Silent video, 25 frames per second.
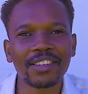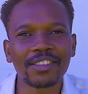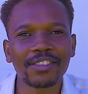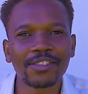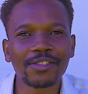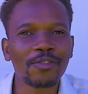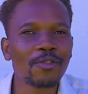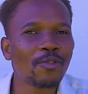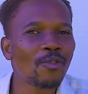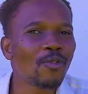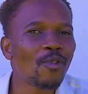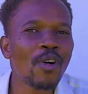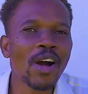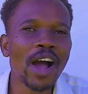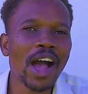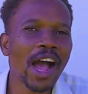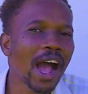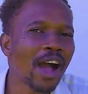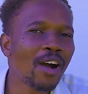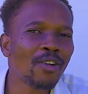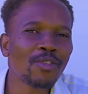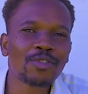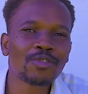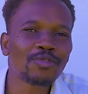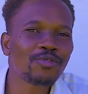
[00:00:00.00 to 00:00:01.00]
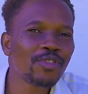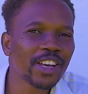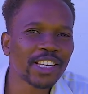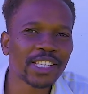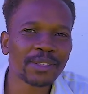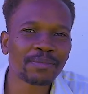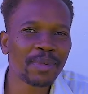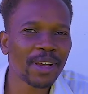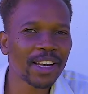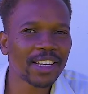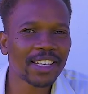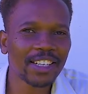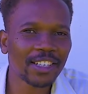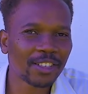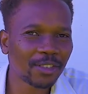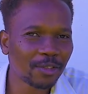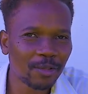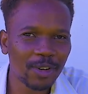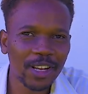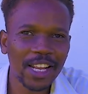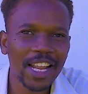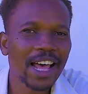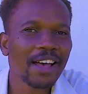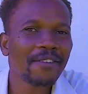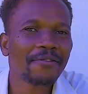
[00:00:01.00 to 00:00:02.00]
So how do you expect it to
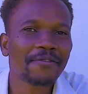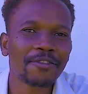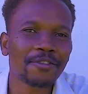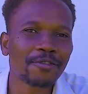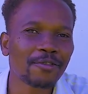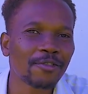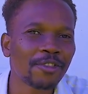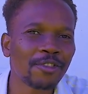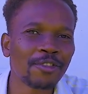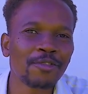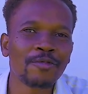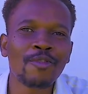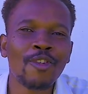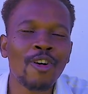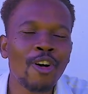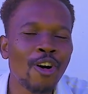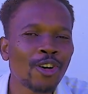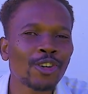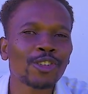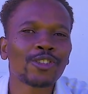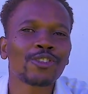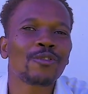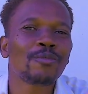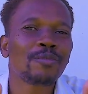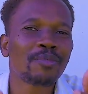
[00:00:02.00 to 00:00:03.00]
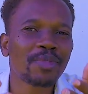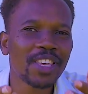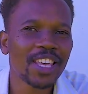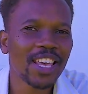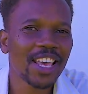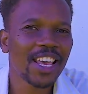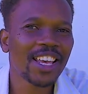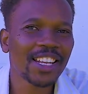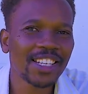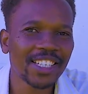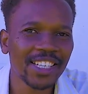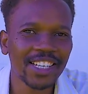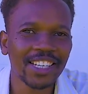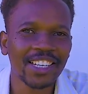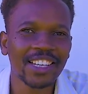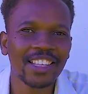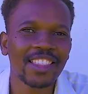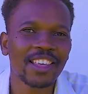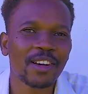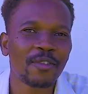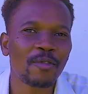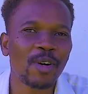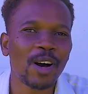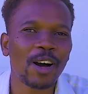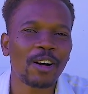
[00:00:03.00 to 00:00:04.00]
love you? You also be hated in
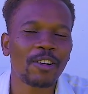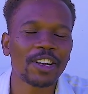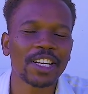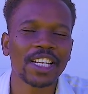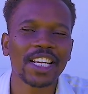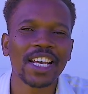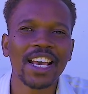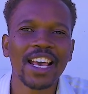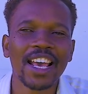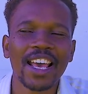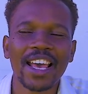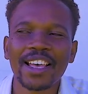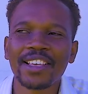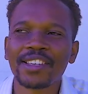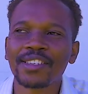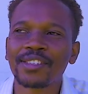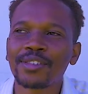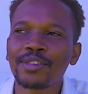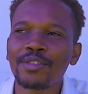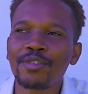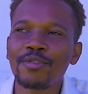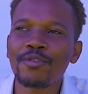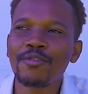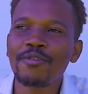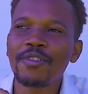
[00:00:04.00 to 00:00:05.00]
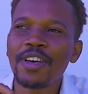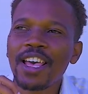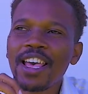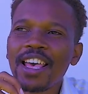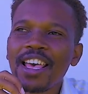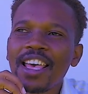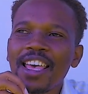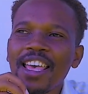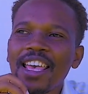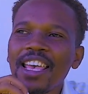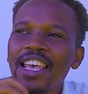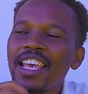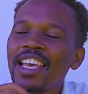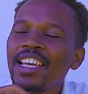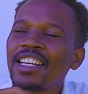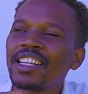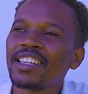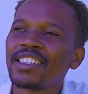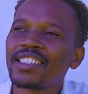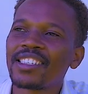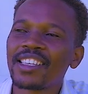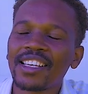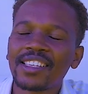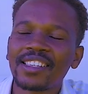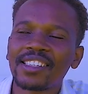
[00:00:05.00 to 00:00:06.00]
the world. And so it
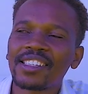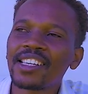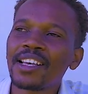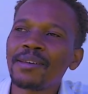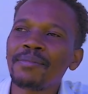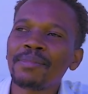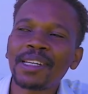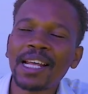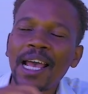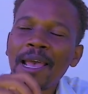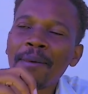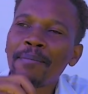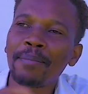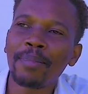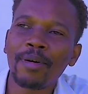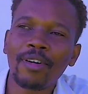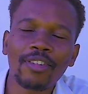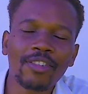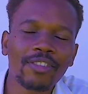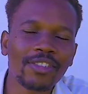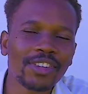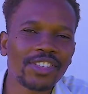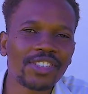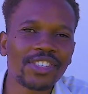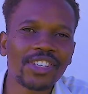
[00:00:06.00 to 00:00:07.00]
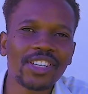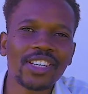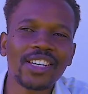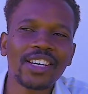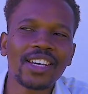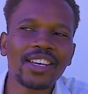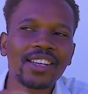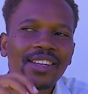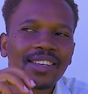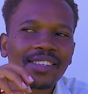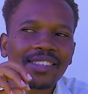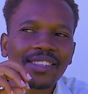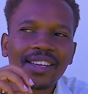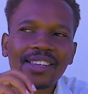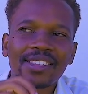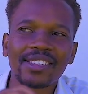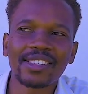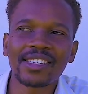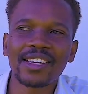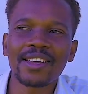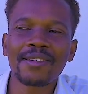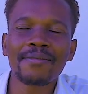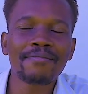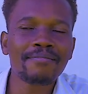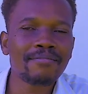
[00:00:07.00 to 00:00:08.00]
is the same typology. It is the
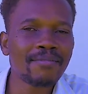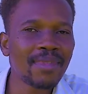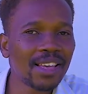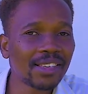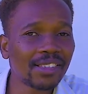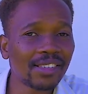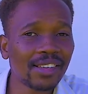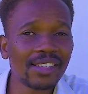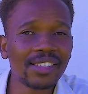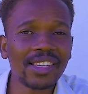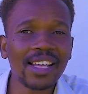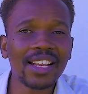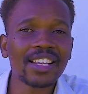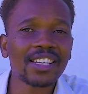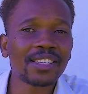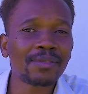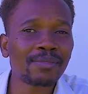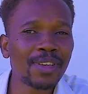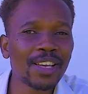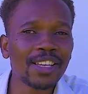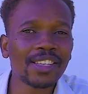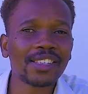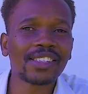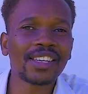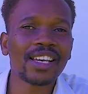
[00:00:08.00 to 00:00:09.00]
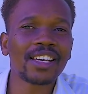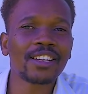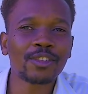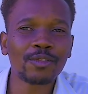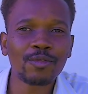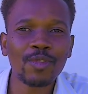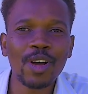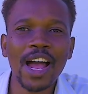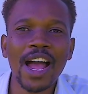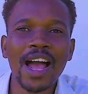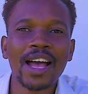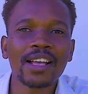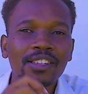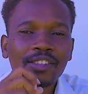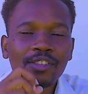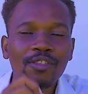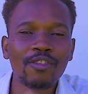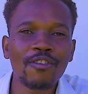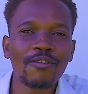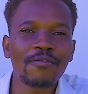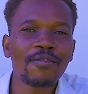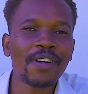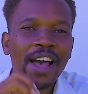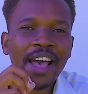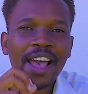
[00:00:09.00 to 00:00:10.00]
same message that is being sent to us
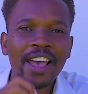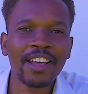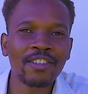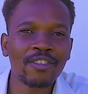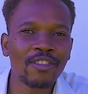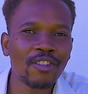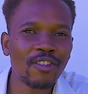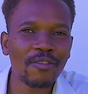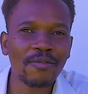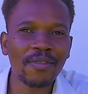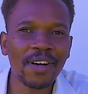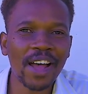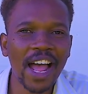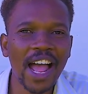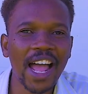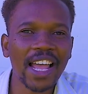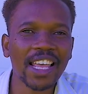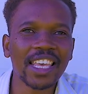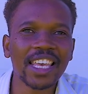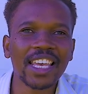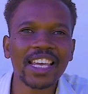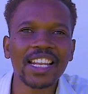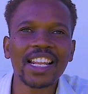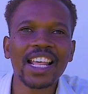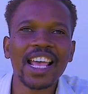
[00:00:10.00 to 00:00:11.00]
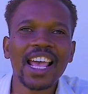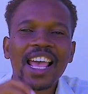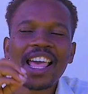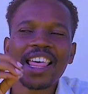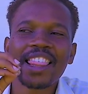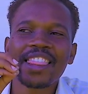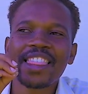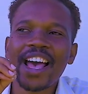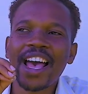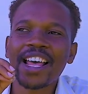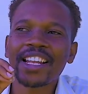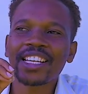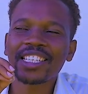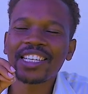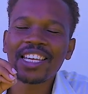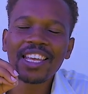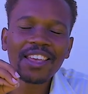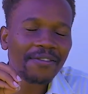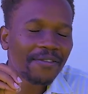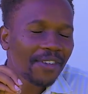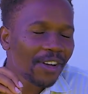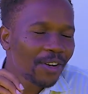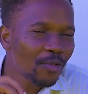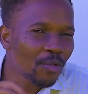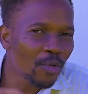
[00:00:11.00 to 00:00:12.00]
over and over again, that
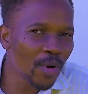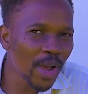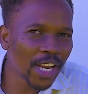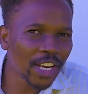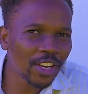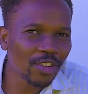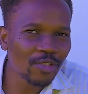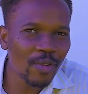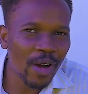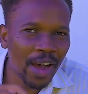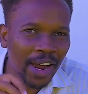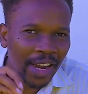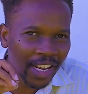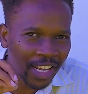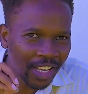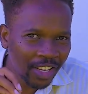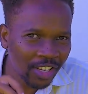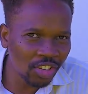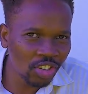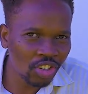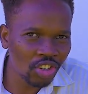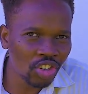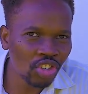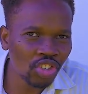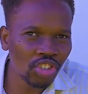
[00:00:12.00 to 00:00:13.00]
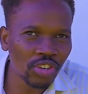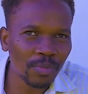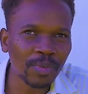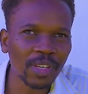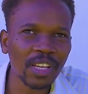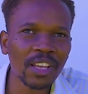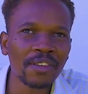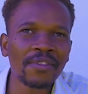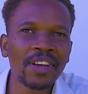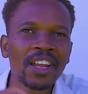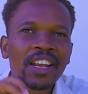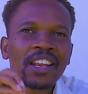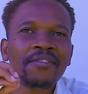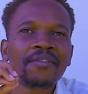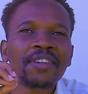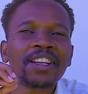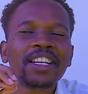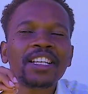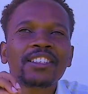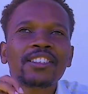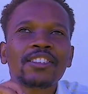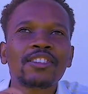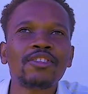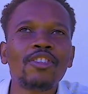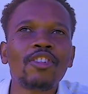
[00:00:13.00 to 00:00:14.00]
even when you are in Egypt, even if it
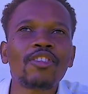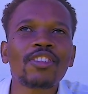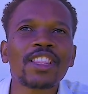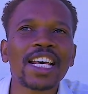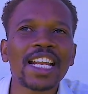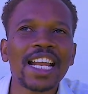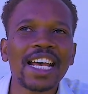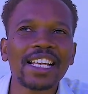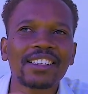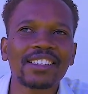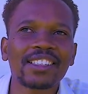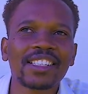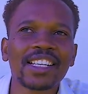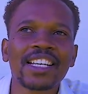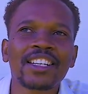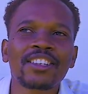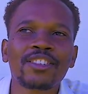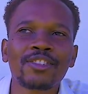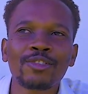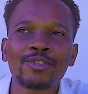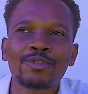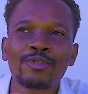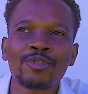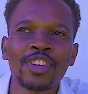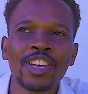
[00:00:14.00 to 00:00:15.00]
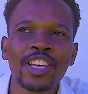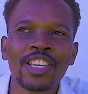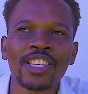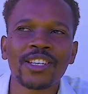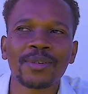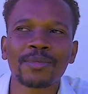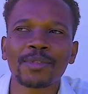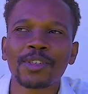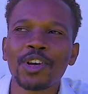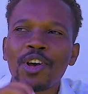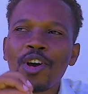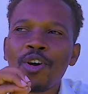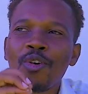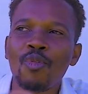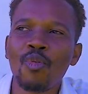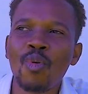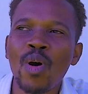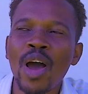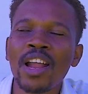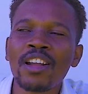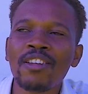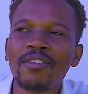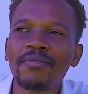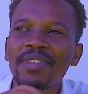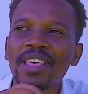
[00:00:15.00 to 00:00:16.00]
is God that has sent you to Egypt,
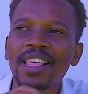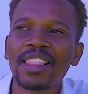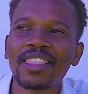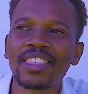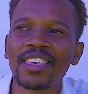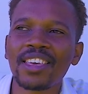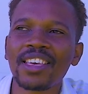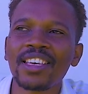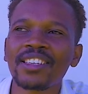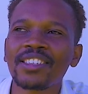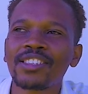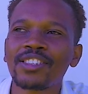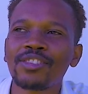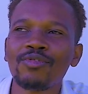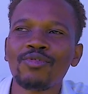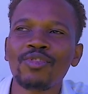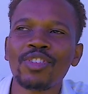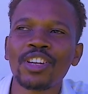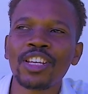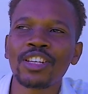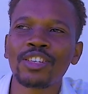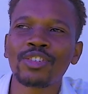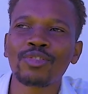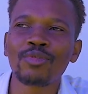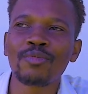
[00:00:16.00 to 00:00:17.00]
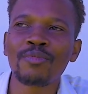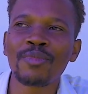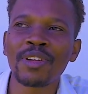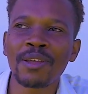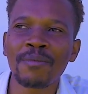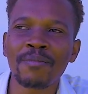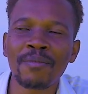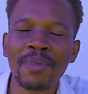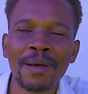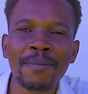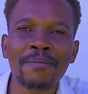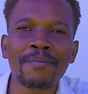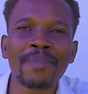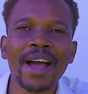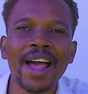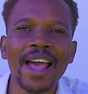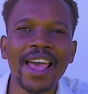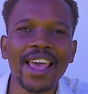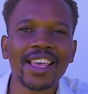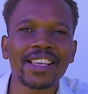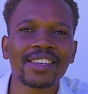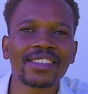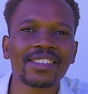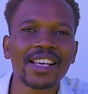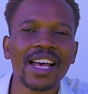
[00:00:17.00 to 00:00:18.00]
one of the things you need to remember
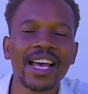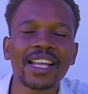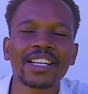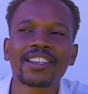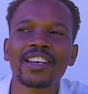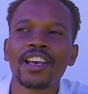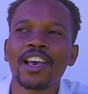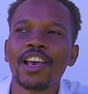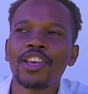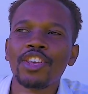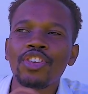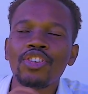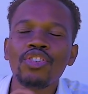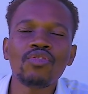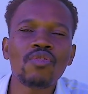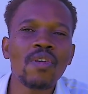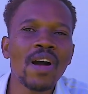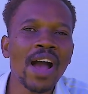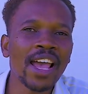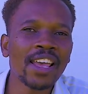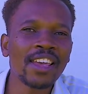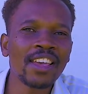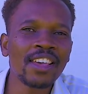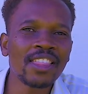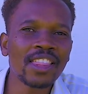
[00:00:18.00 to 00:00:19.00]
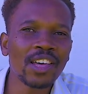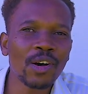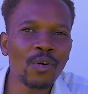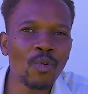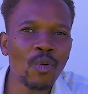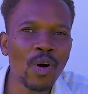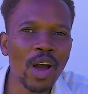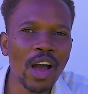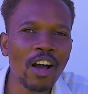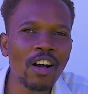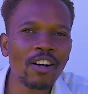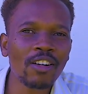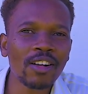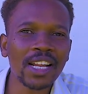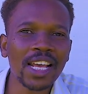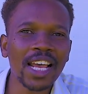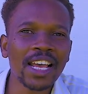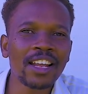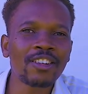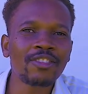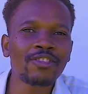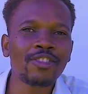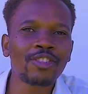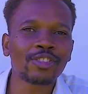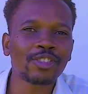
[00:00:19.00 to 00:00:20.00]
is that you are in the world
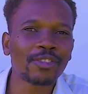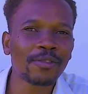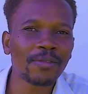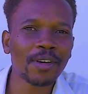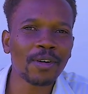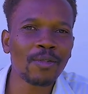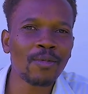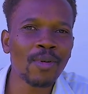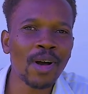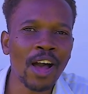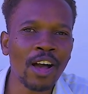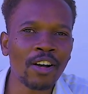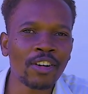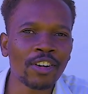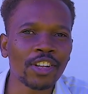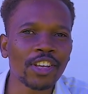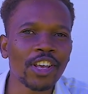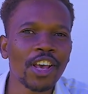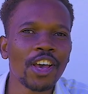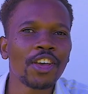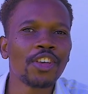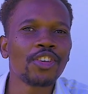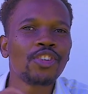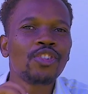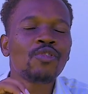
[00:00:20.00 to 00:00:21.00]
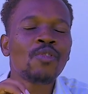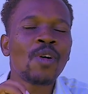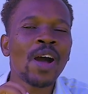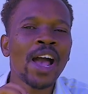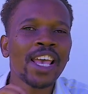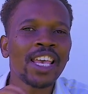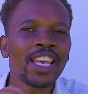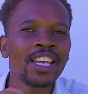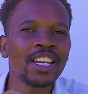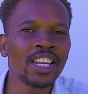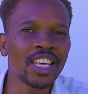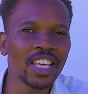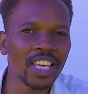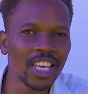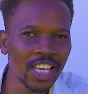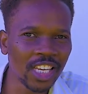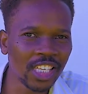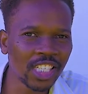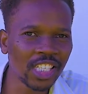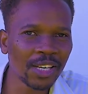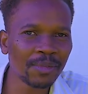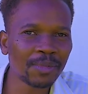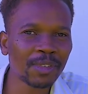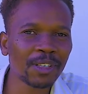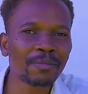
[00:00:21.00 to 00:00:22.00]
and not of the world. You are in
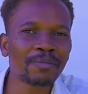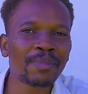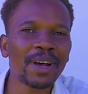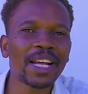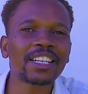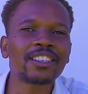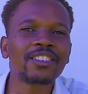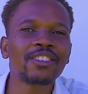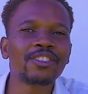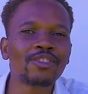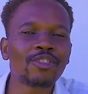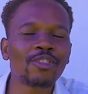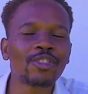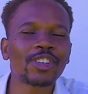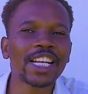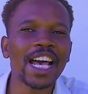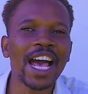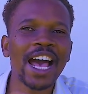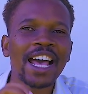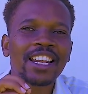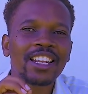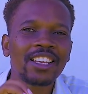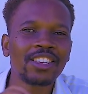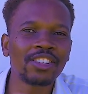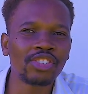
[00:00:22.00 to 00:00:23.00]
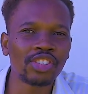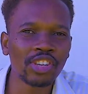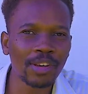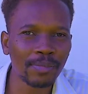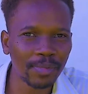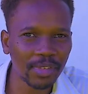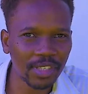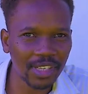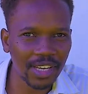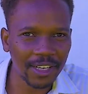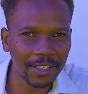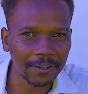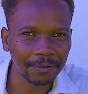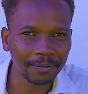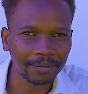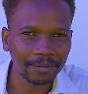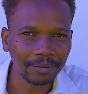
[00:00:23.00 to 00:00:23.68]
Egypt but not an Egyptian.